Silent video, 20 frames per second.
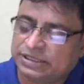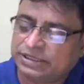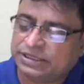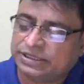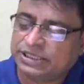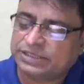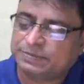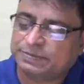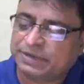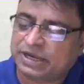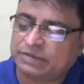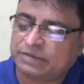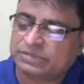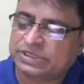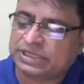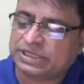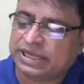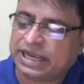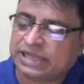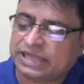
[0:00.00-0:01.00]
This
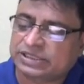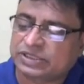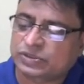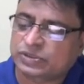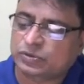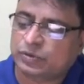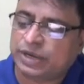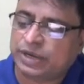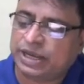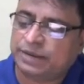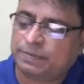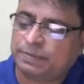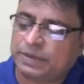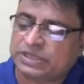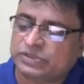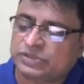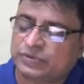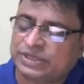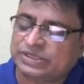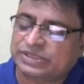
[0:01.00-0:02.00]
becomes x square
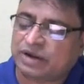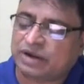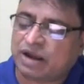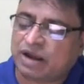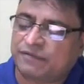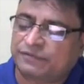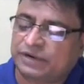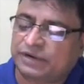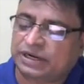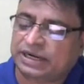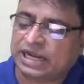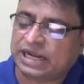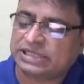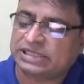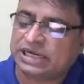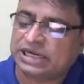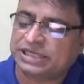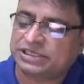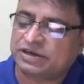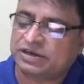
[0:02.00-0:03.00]
plus y square after
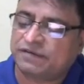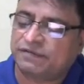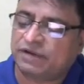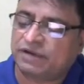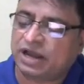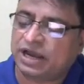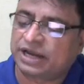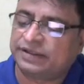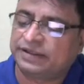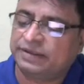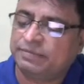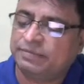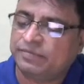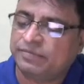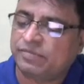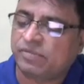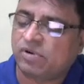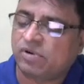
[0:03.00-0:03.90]
cancellation of logarithm.